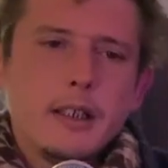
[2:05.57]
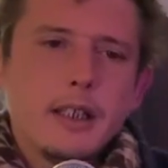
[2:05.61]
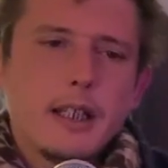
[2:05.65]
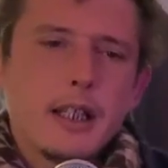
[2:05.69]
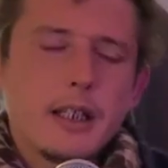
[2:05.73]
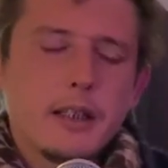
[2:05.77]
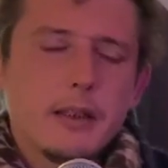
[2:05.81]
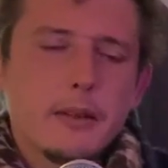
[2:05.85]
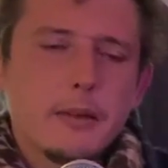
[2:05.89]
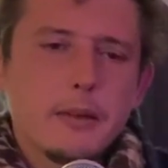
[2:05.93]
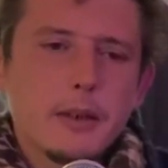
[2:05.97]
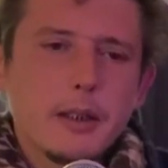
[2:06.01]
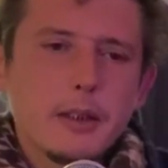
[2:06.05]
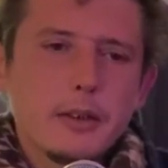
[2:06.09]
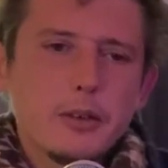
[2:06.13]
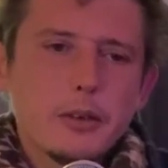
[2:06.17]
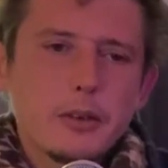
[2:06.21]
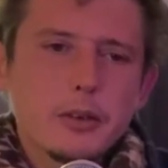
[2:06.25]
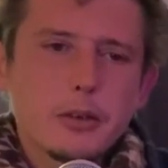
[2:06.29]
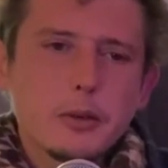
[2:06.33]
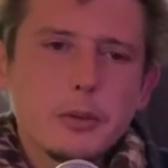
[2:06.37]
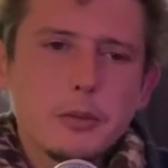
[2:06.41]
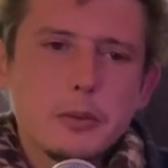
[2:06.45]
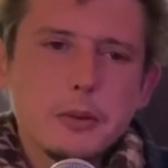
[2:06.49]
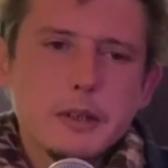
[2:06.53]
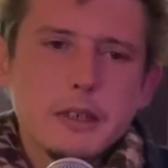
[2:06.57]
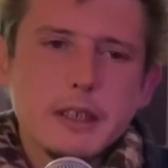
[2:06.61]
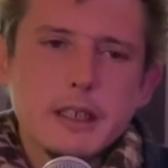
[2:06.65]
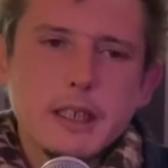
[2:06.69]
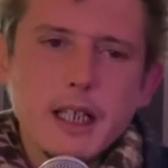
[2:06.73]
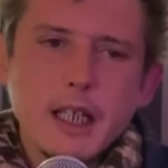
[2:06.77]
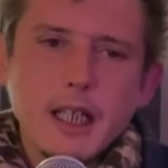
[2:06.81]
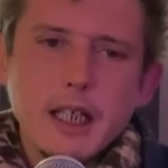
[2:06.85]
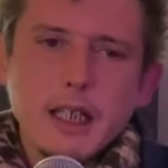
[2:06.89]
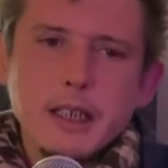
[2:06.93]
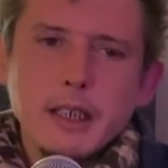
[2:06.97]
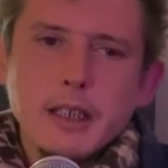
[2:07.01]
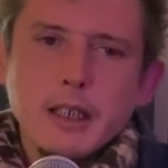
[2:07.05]
Now, a doctor would
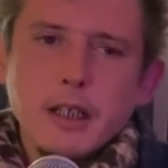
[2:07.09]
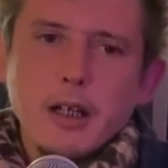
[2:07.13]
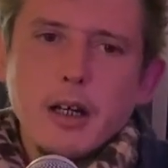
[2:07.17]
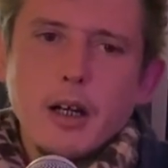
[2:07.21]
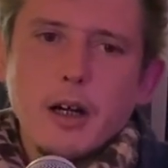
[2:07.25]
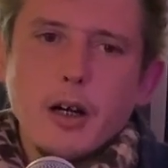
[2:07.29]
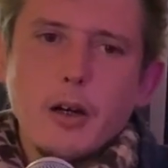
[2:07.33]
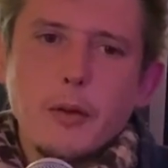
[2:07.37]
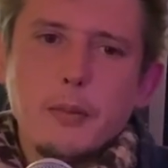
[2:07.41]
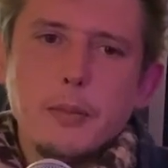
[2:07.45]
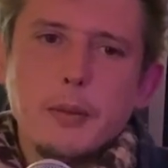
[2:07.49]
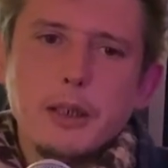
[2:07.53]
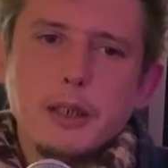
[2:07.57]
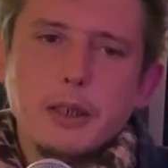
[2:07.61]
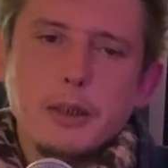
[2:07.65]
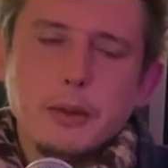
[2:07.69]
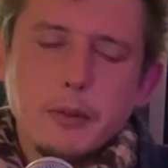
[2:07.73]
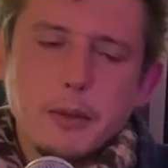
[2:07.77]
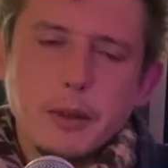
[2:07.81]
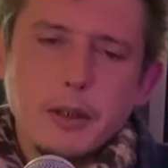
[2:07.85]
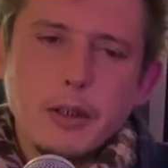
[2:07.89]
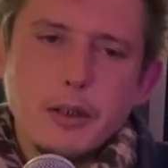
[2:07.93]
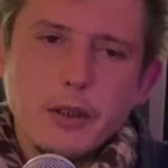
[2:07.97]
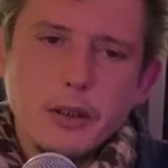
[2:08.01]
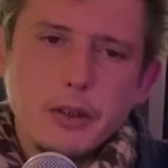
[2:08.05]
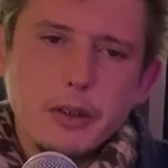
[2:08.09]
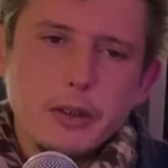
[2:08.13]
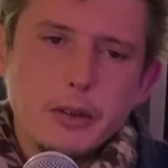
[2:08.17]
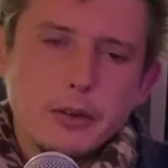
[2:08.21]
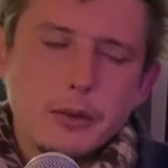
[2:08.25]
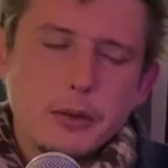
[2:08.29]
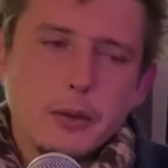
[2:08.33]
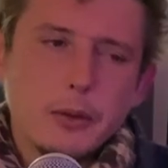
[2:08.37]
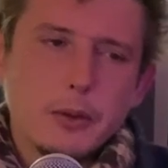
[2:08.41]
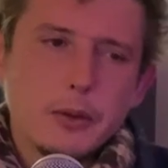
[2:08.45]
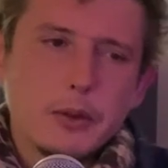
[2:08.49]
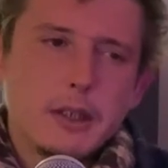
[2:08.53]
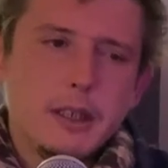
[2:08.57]
say, "Oh, but you are not
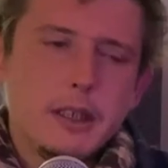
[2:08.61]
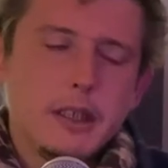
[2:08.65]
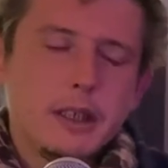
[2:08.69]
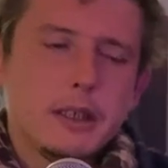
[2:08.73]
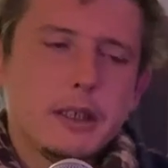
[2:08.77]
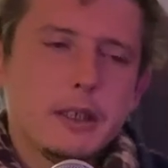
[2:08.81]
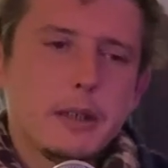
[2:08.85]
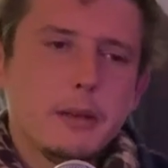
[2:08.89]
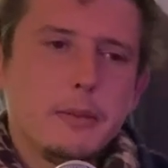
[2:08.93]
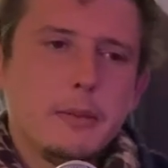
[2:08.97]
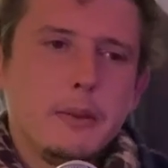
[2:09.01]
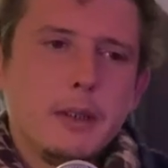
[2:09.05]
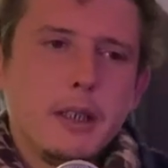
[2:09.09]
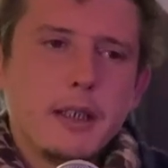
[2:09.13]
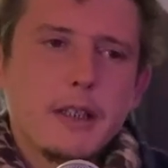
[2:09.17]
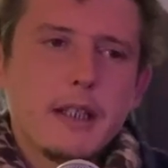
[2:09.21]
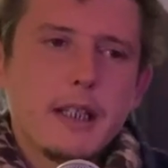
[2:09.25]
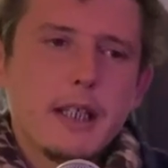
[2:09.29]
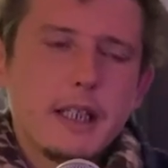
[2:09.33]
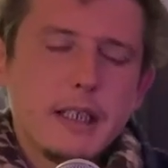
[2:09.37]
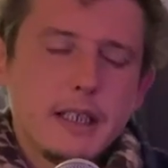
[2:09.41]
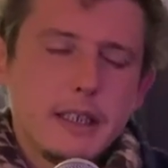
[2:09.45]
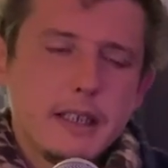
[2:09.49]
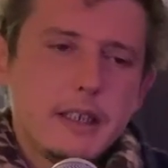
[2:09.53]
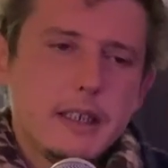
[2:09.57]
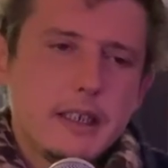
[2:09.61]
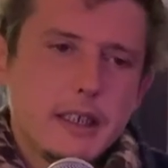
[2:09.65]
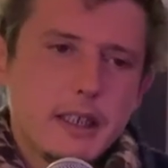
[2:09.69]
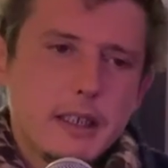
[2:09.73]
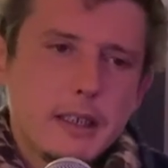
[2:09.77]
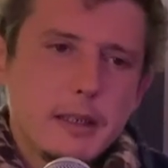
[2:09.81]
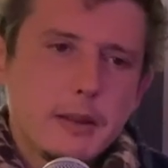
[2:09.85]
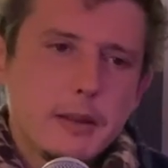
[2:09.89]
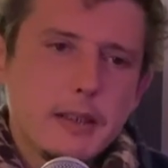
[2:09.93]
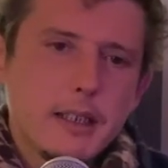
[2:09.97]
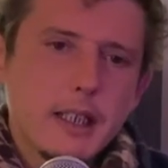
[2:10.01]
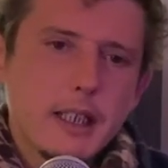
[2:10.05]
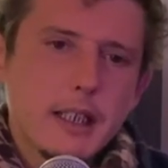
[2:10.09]
your autism. That is a
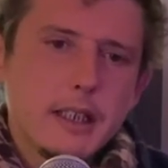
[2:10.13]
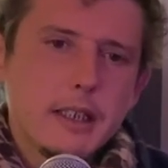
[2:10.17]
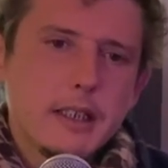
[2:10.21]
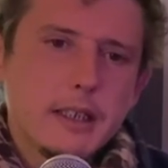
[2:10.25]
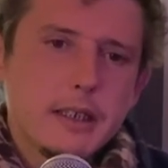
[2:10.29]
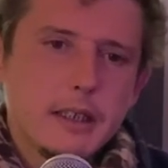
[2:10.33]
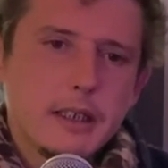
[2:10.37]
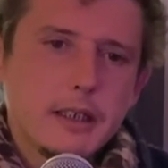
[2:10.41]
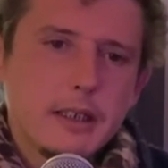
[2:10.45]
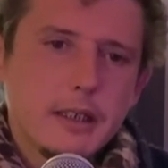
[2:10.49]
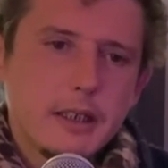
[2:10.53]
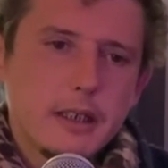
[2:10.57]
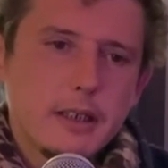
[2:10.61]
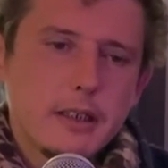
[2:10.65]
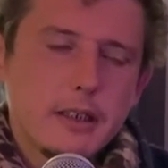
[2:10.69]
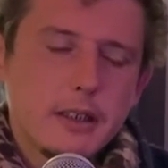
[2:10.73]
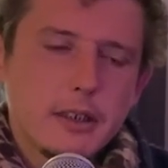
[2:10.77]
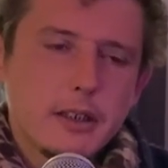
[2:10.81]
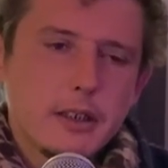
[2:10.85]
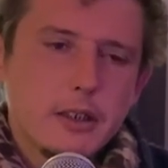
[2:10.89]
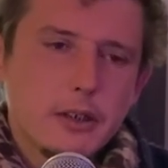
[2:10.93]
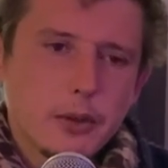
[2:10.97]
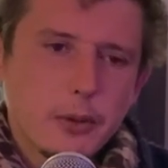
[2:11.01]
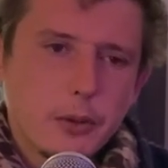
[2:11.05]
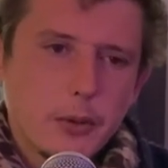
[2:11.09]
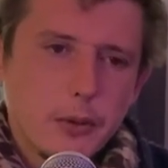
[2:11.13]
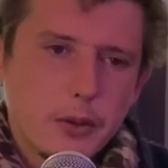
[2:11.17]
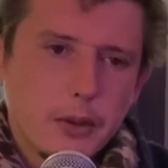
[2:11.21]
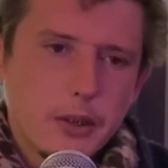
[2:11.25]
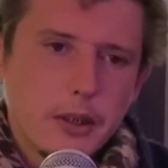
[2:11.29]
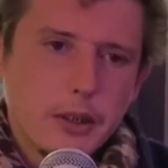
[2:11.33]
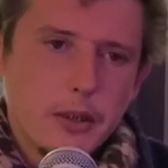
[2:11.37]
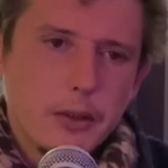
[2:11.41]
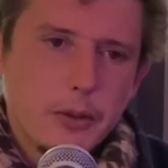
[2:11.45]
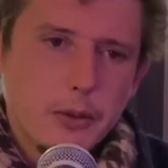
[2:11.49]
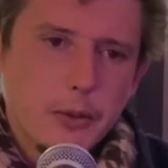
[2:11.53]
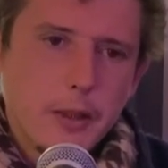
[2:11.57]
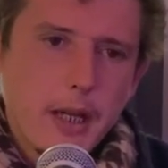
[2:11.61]
dis- that is a
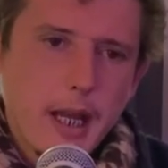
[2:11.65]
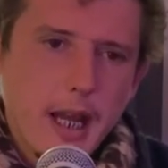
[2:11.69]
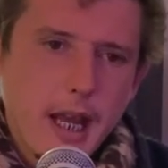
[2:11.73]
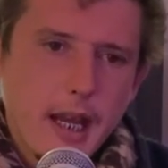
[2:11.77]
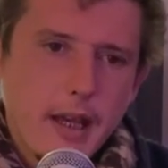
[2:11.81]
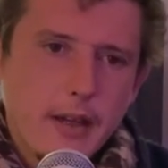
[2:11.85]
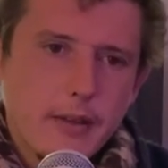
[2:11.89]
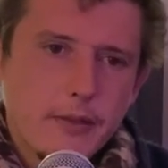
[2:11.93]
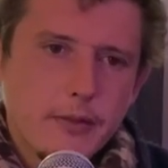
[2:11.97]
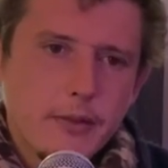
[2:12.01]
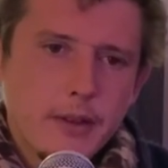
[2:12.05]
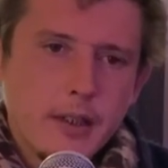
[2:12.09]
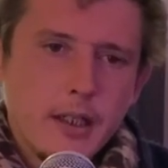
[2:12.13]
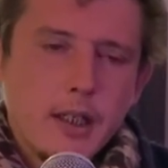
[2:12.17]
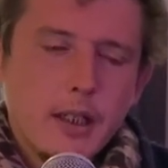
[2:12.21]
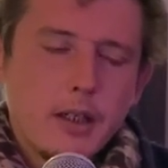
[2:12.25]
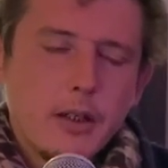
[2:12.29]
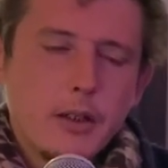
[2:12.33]
disorder you have."